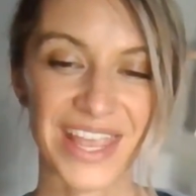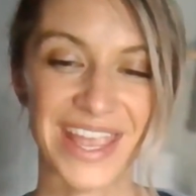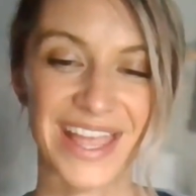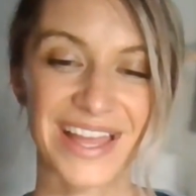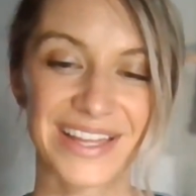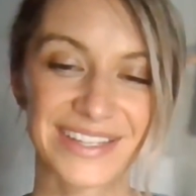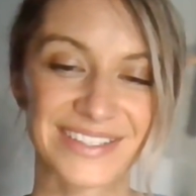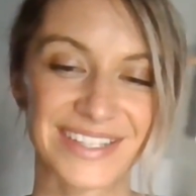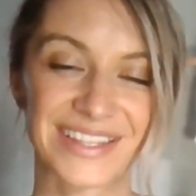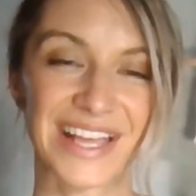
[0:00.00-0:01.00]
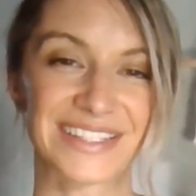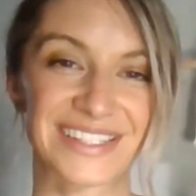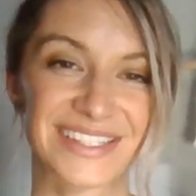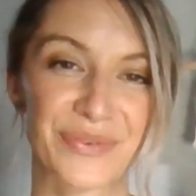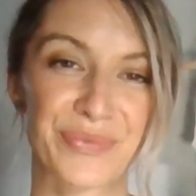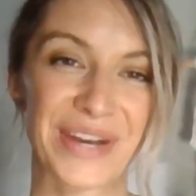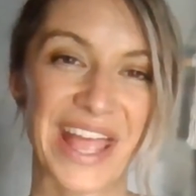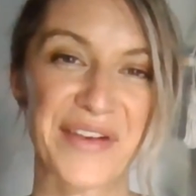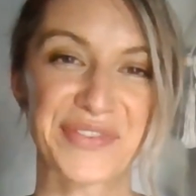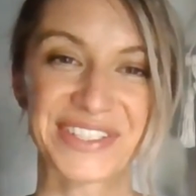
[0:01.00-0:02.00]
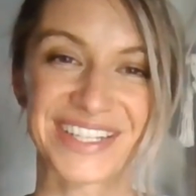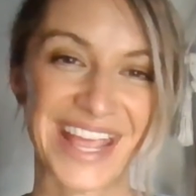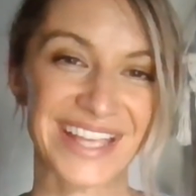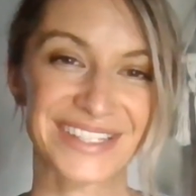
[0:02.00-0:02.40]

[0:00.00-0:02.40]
and that's what I have for today.